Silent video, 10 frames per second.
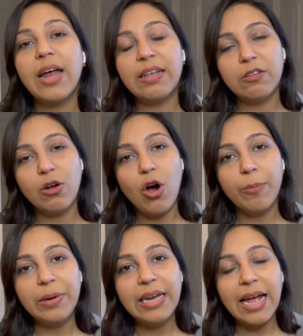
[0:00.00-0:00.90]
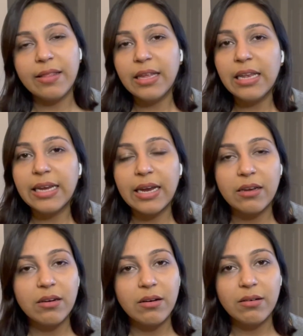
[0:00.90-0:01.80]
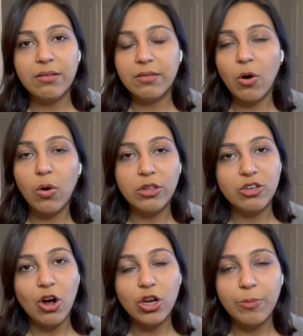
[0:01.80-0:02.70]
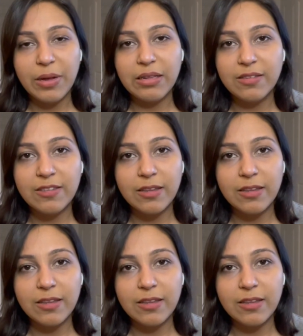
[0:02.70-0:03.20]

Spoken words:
as a copy and they'll get all the documents